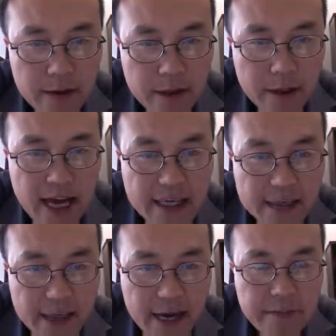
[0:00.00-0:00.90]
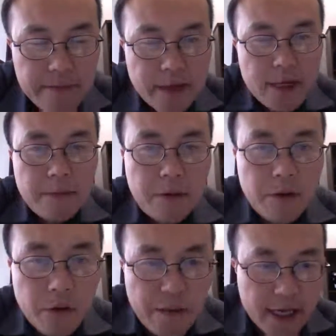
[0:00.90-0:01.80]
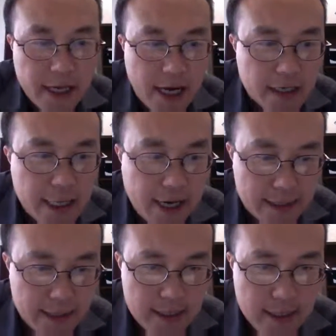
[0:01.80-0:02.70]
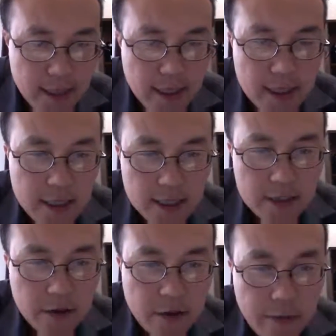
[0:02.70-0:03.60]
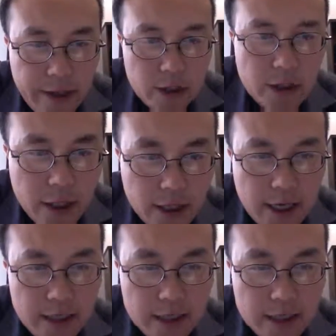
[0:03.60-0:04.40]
ACM programming contest. So in which that